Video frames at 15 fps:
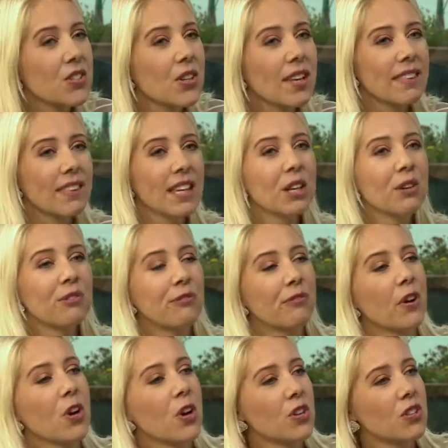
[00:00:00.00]
So I think
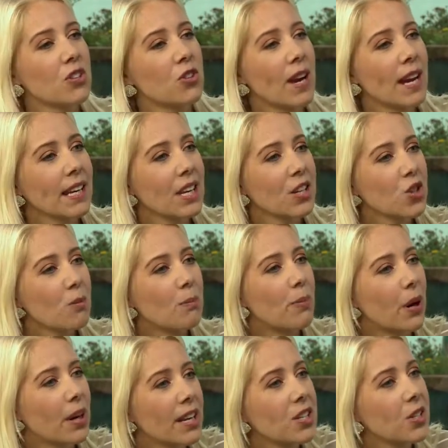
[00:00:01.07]
first, try and get your
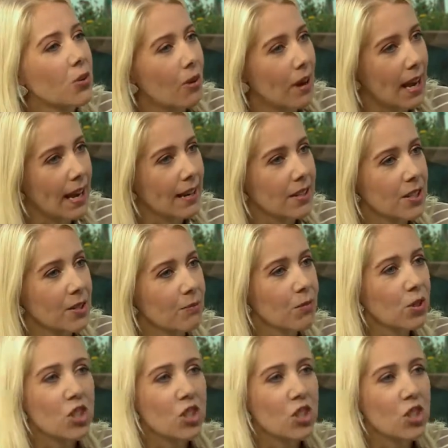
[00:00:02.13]
body to relax.